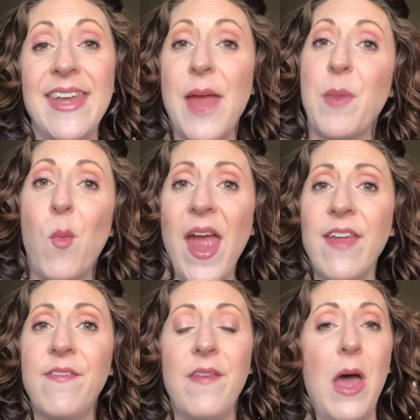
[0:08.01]
I'm a
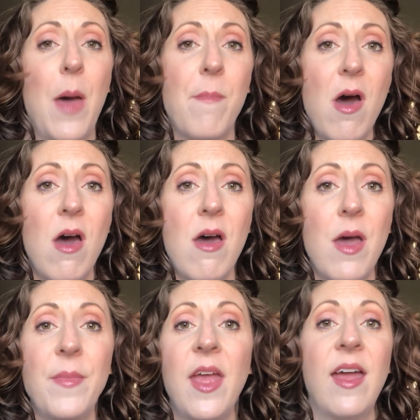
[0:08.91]
wife, a
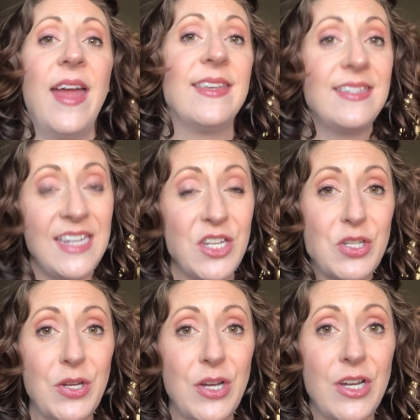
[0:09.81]
mom, a
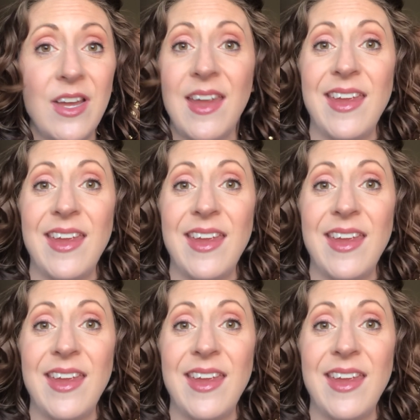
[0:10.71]
teacher.